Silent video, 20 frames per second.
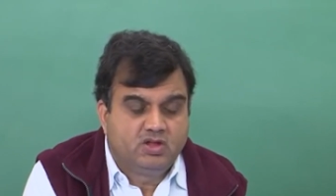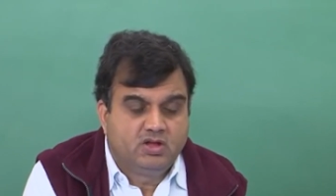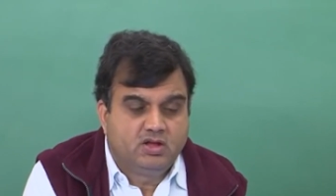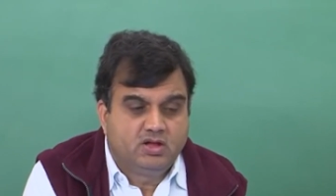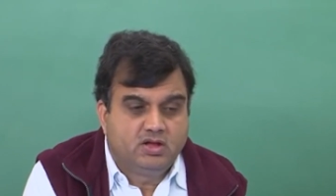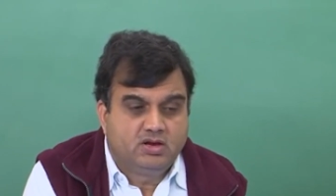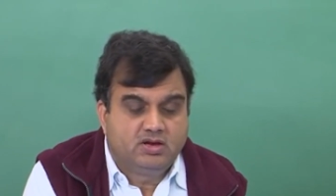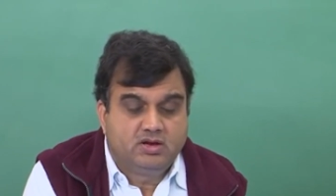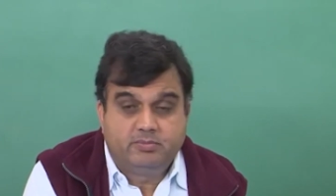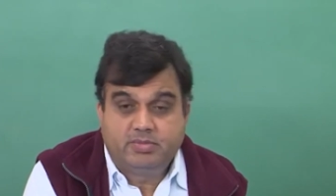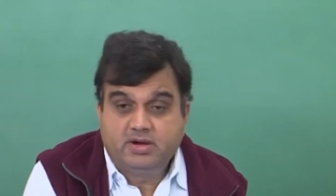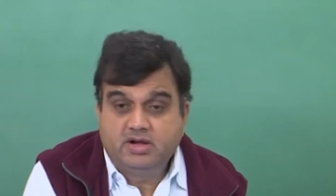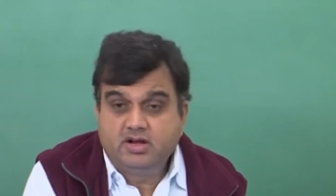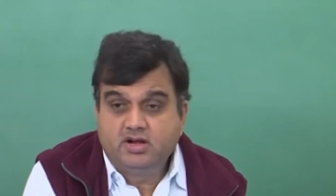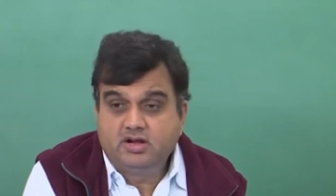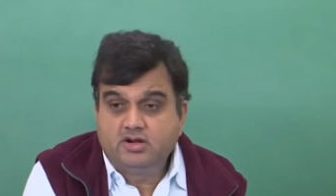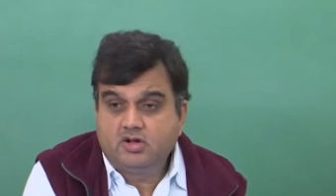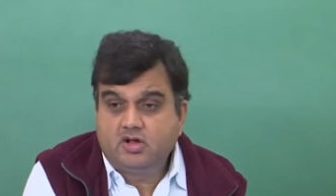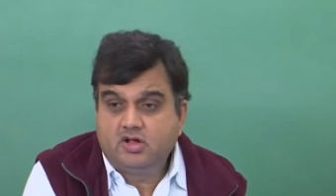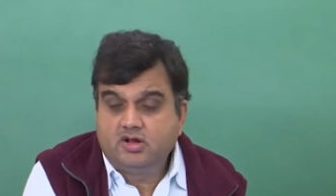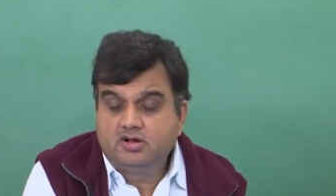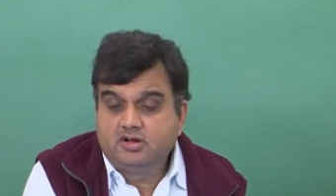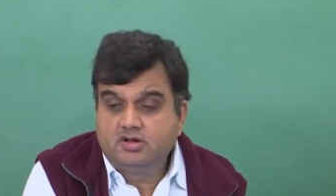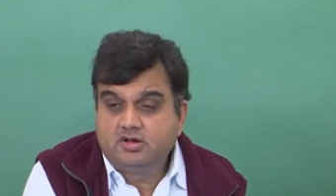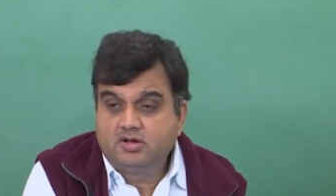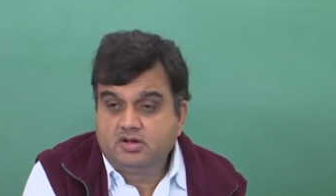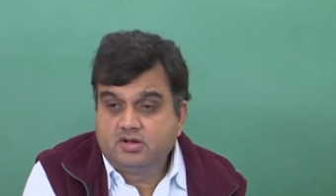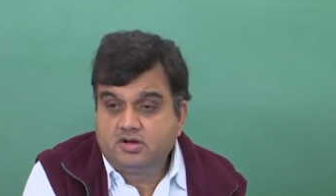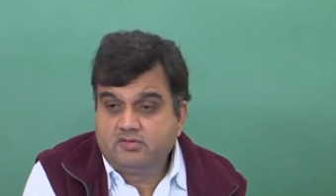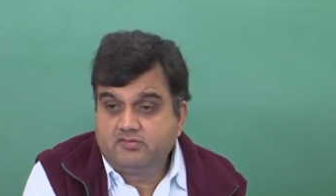dependent
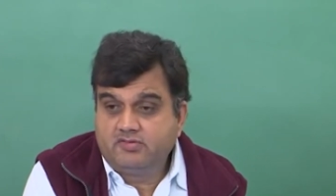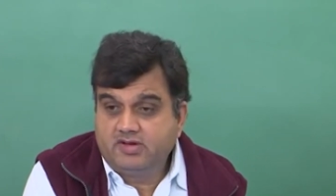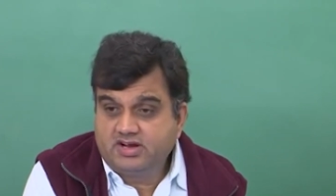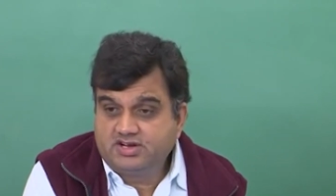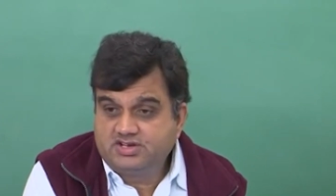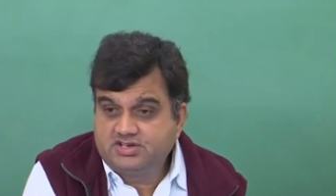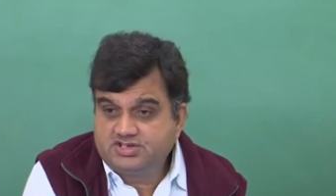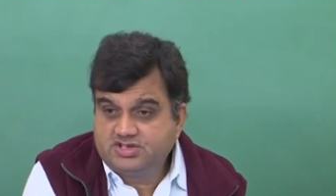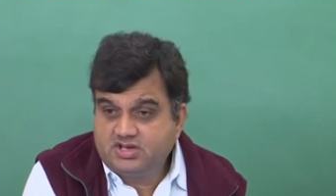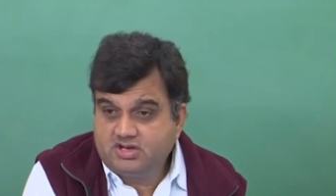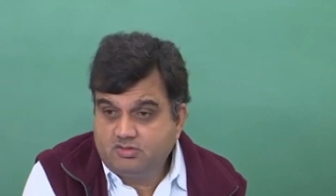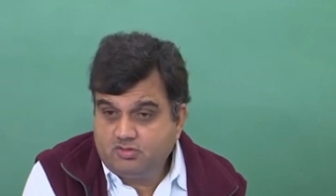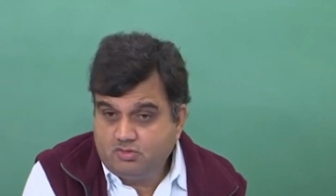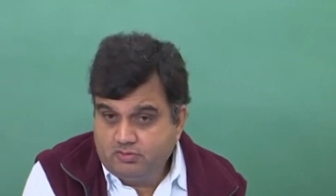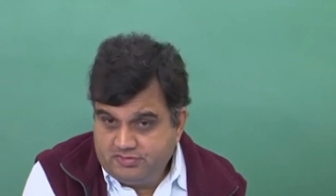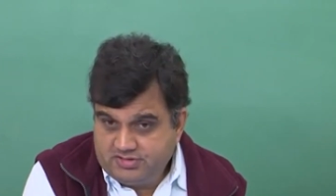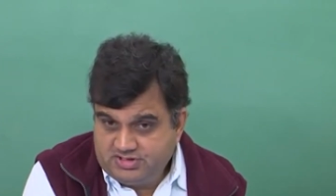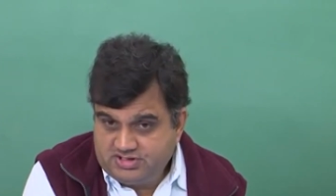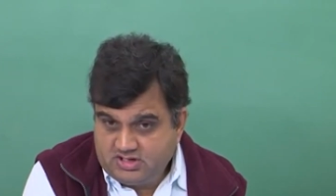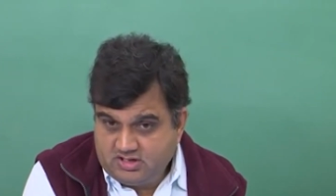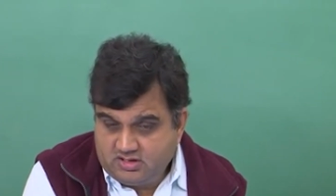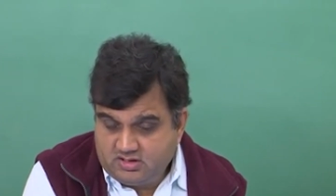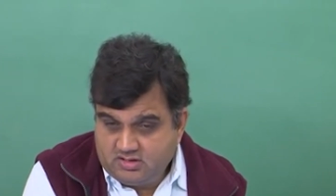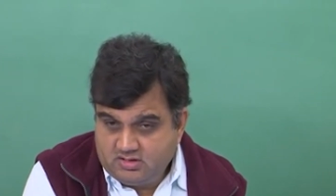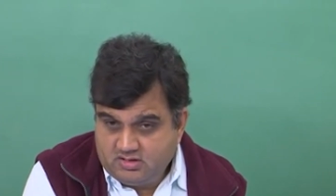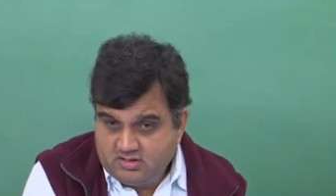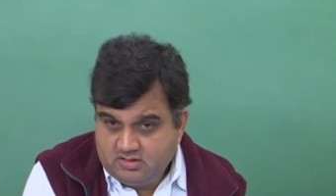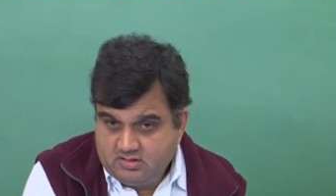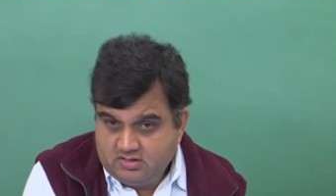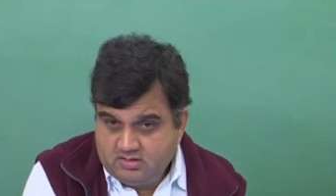on reflection
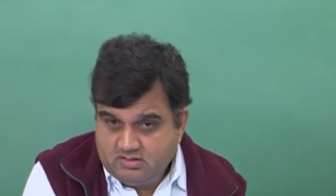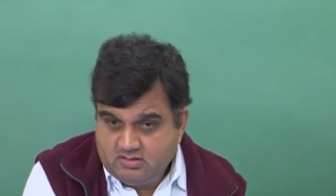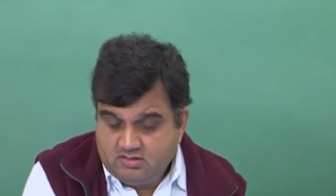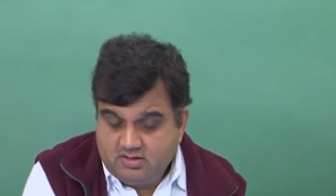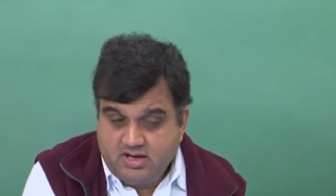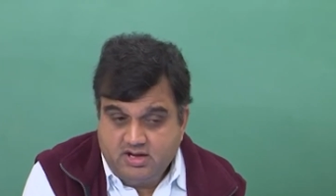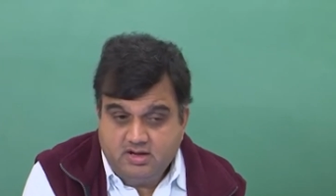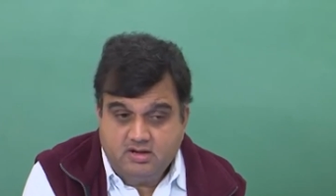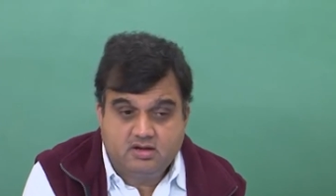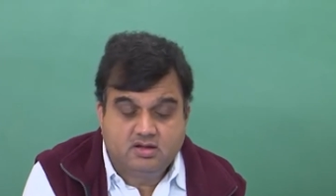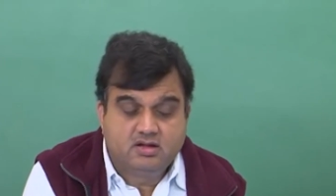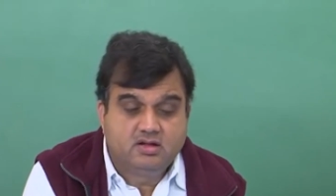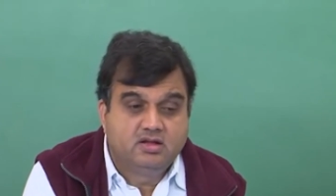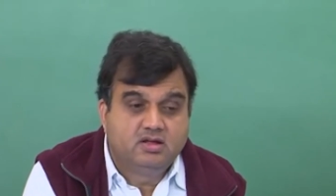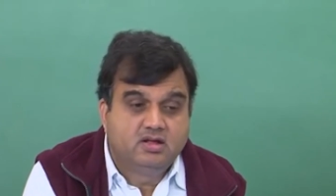coefficient, right?